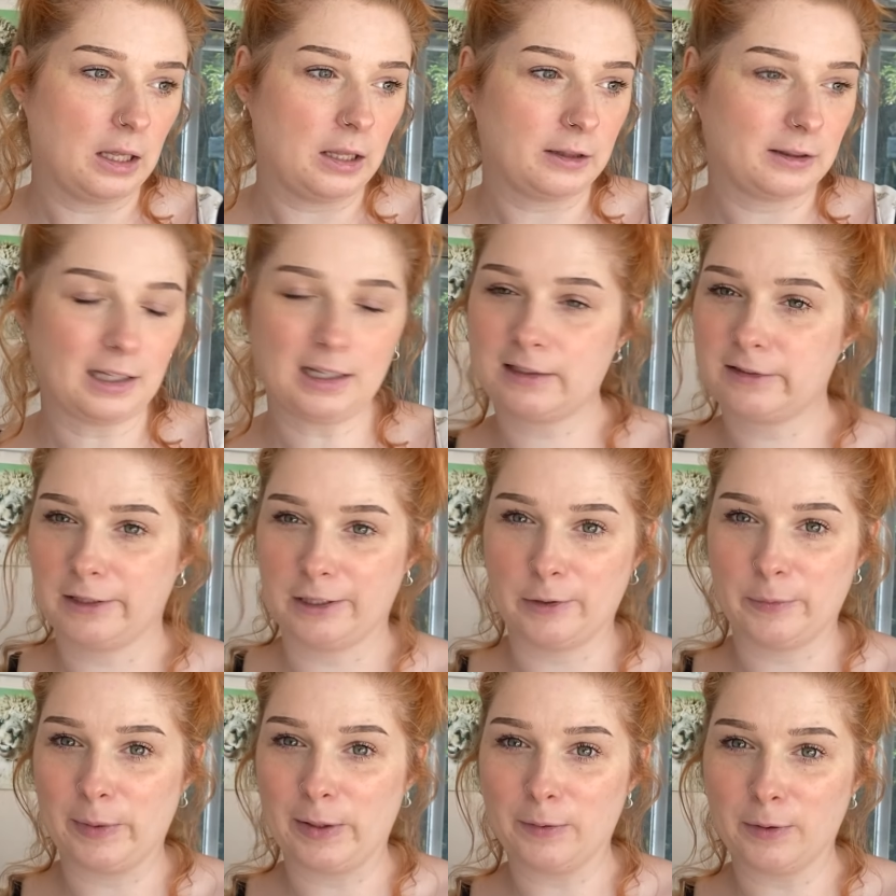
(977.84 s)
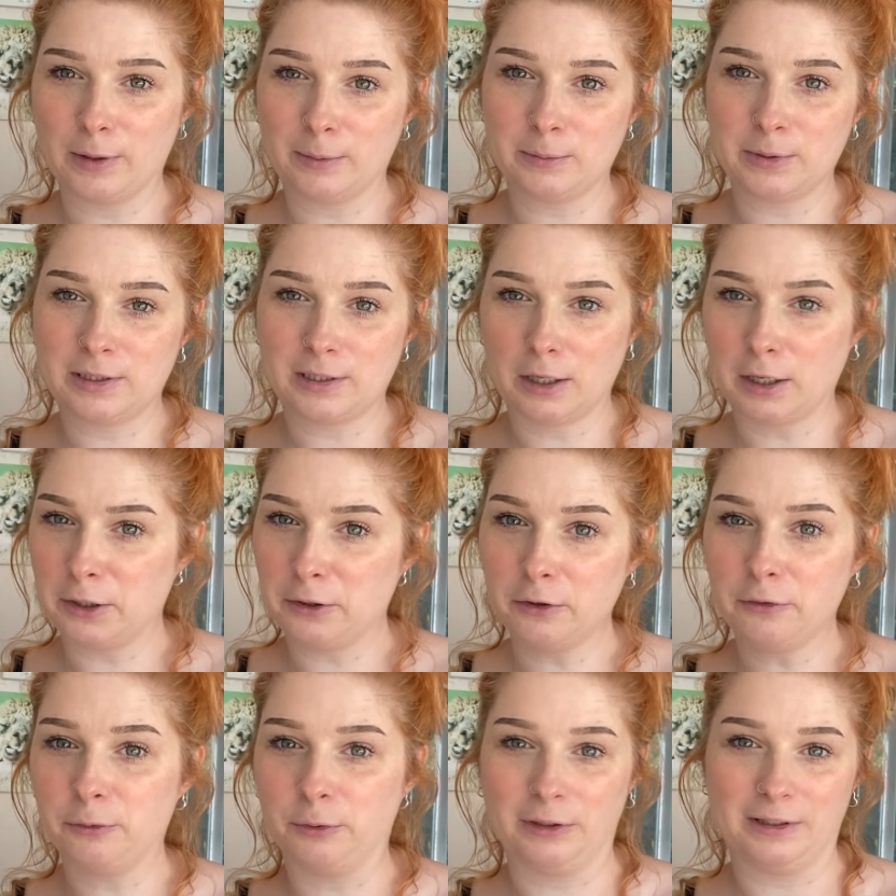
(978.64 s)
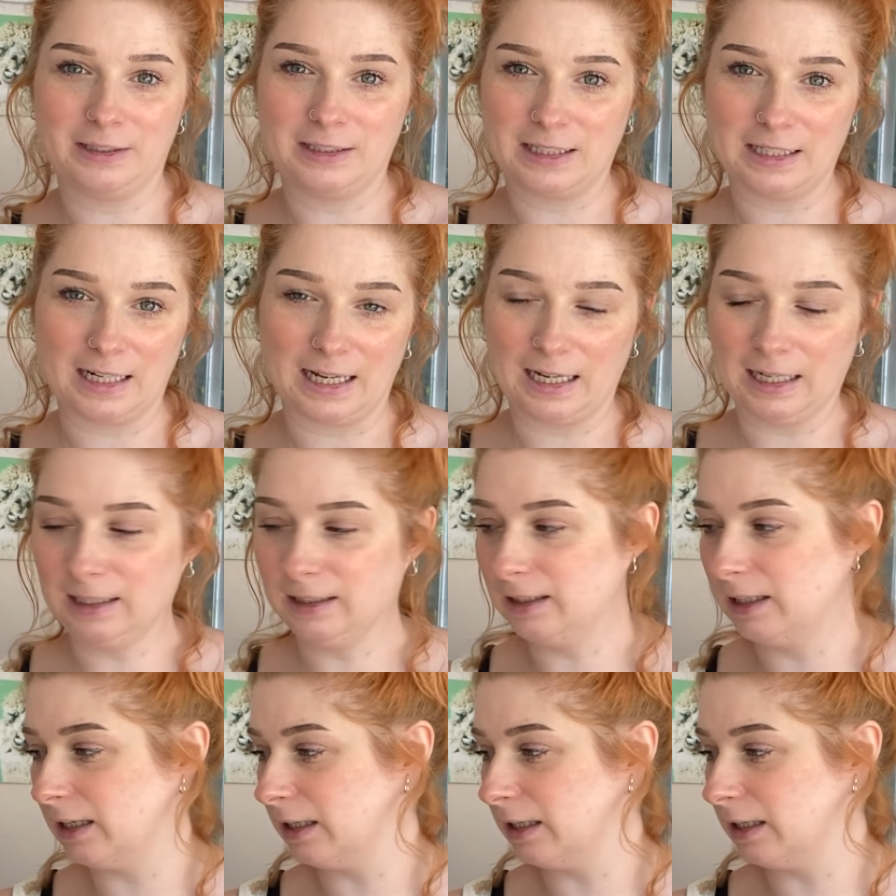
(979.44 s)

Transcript: that's going to be what I'm starting off with today.